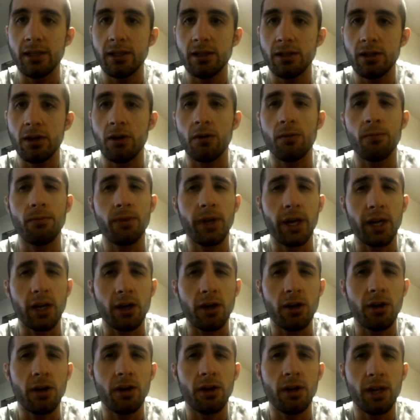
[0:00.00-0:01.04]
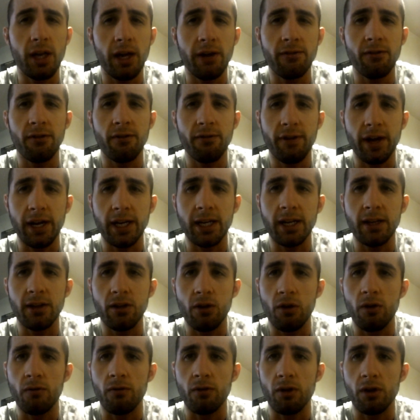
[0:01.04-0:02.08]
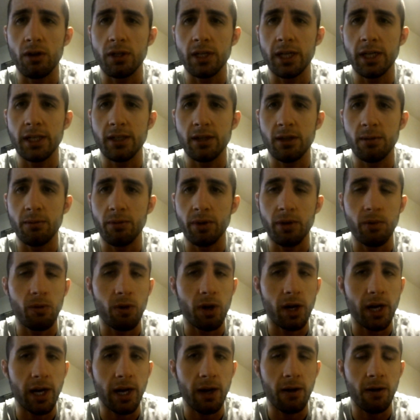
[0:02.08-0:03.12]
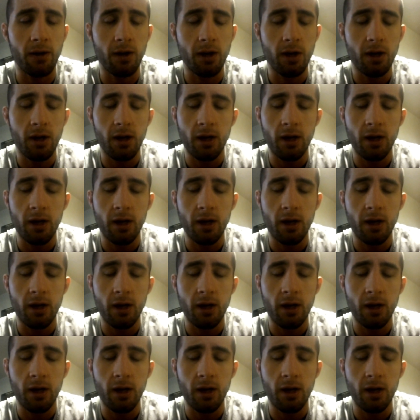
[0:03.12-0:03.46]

so that could have affected the overall taste of the pre-workout.